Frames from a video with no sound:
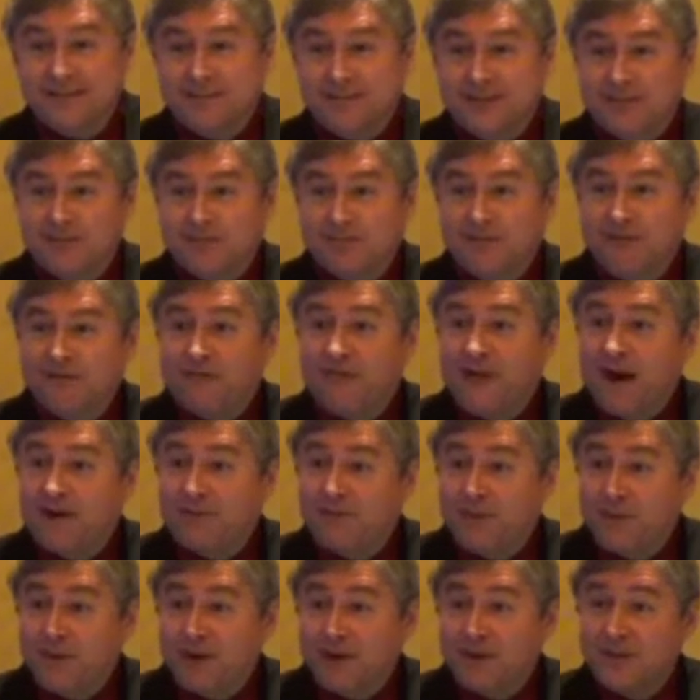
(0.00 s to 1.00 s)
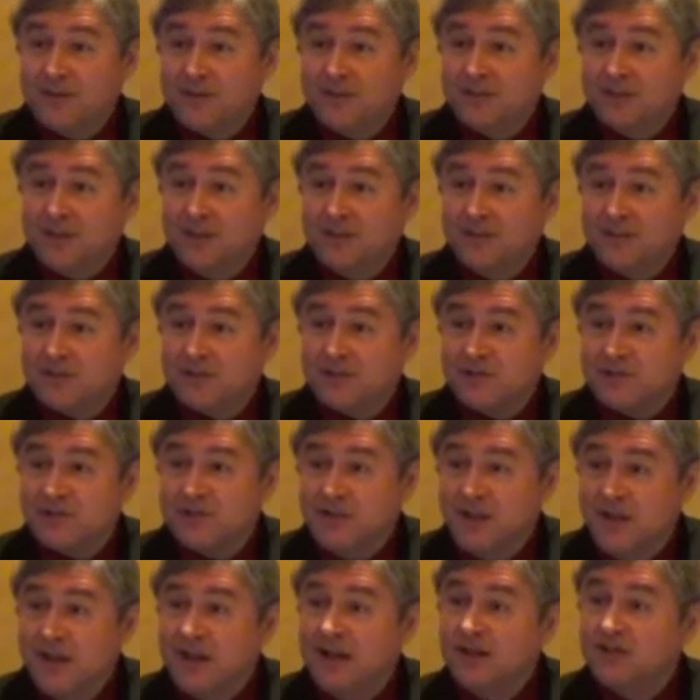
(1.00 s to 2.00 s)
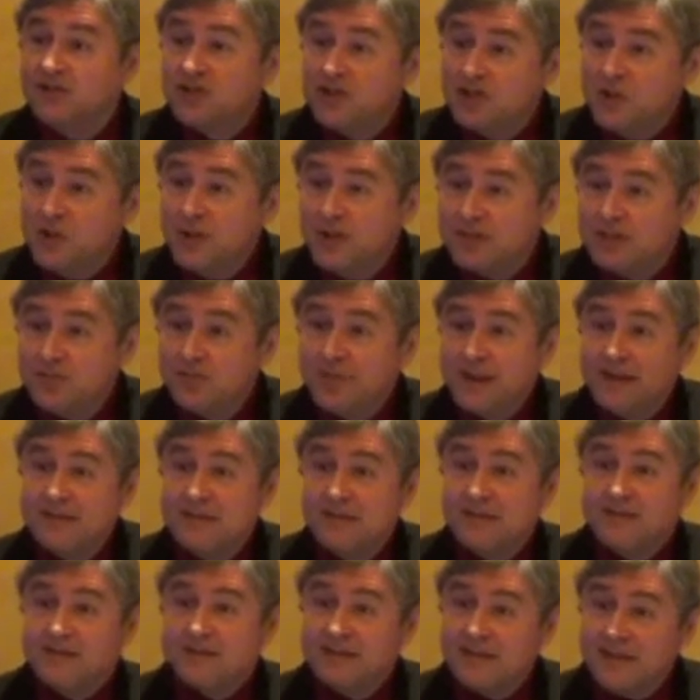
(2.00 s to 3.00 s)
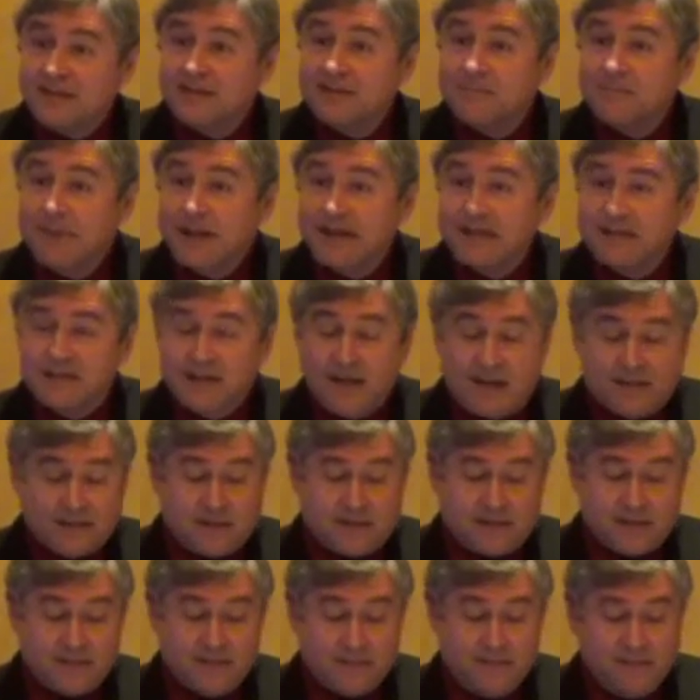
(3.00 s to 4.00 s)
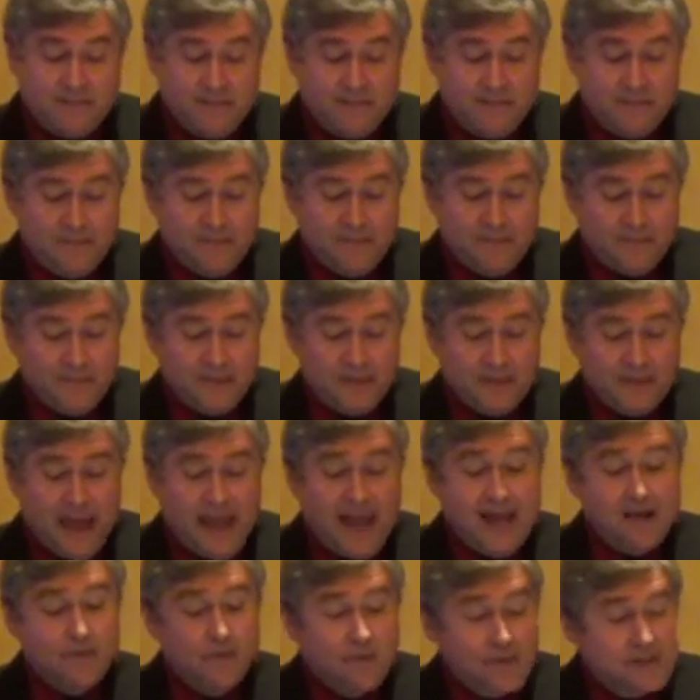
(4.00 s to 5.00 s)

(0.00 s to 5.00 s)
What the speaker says: assessment for every one of those changes. Too expensive, doesn't make sense. And